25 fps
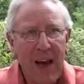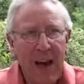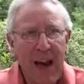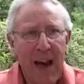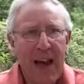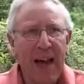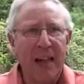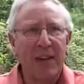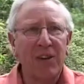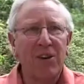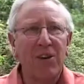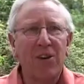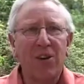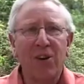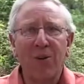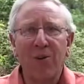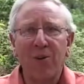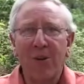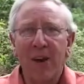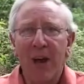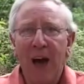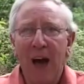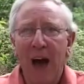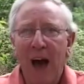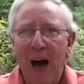And
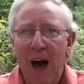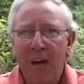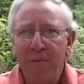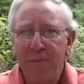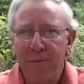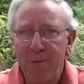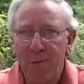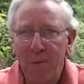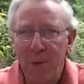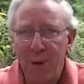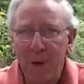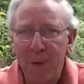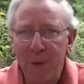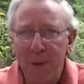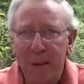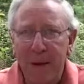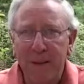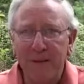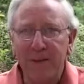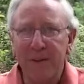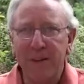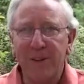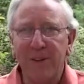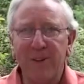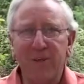to avoid
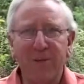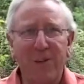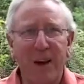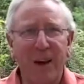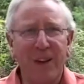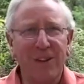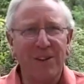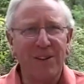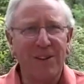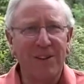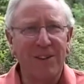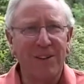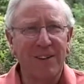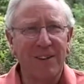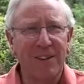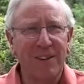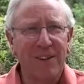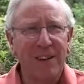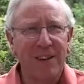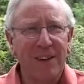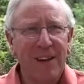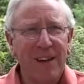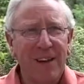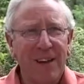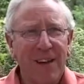that situation,
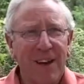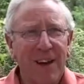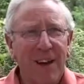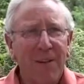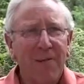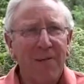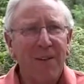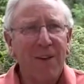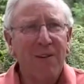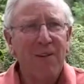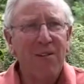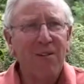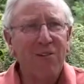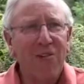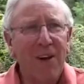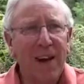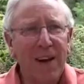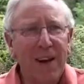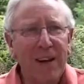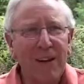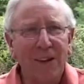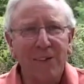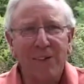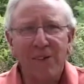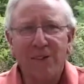the
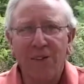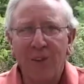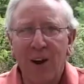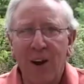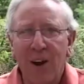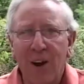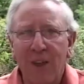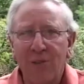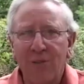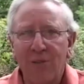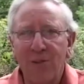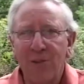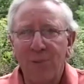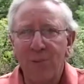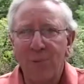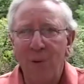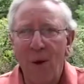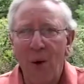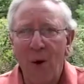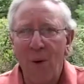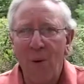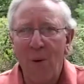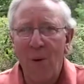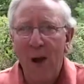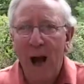Australians chose to
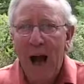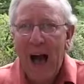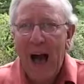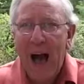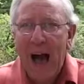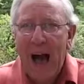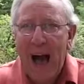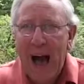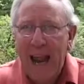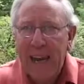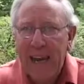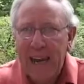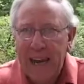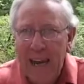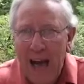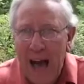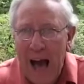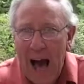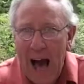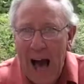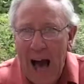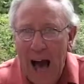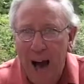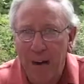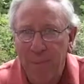bowl
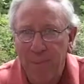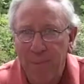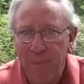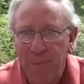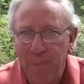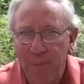underarm.